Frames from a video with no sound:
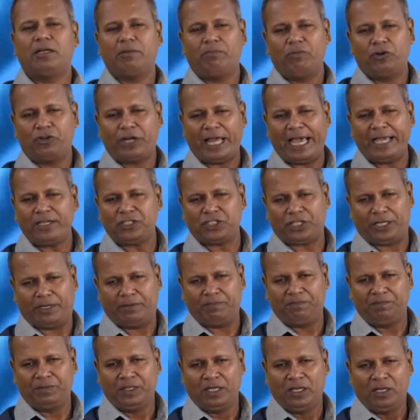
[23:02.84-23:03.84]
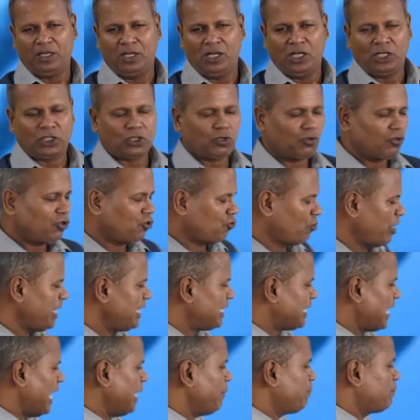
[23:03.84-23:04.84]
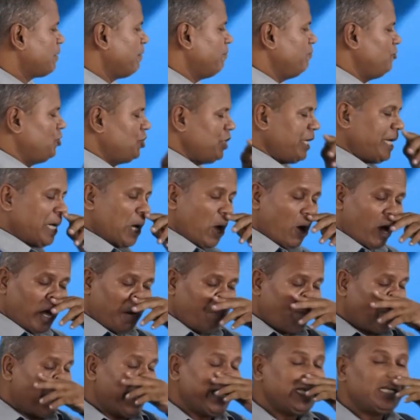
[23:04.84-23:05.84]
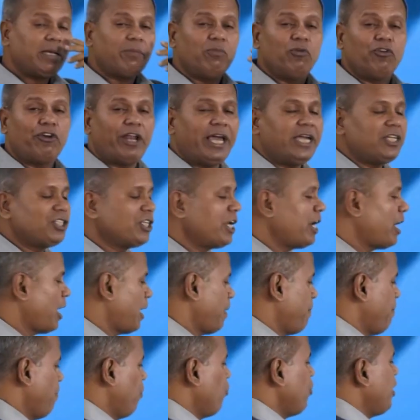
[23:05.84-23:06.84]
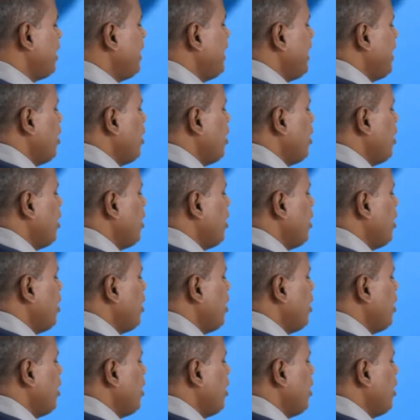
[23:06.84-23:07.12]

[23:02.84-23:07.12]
mutation. So, three types of gene or point mutation reported in